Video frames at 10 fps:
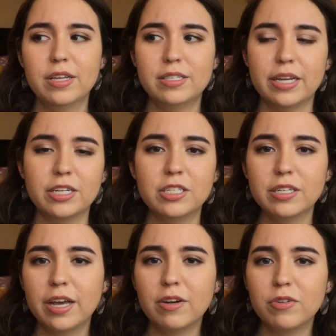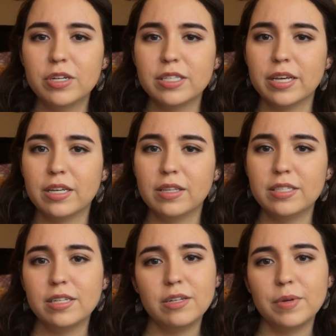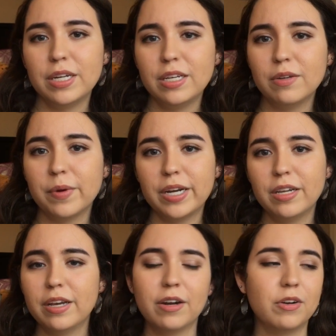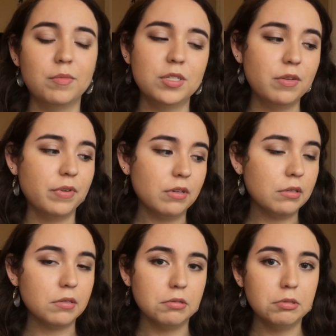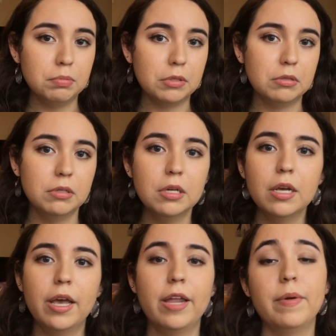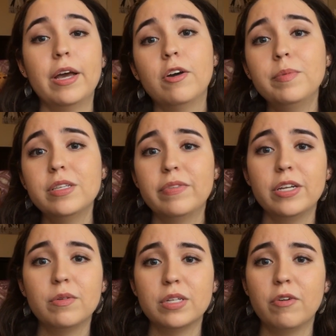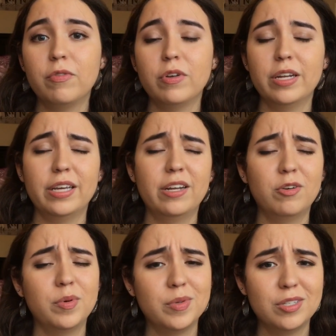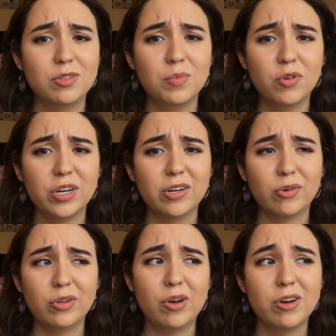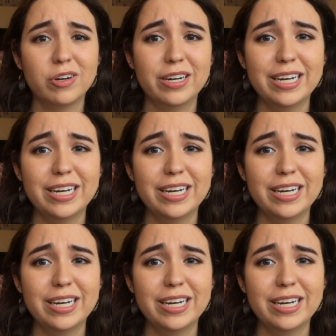section categories, like listening, reading, writing? I don't know, I'm just a very curious person. Anyway, I hope this video was helpful, and again, I hope it wasn't too boring or long or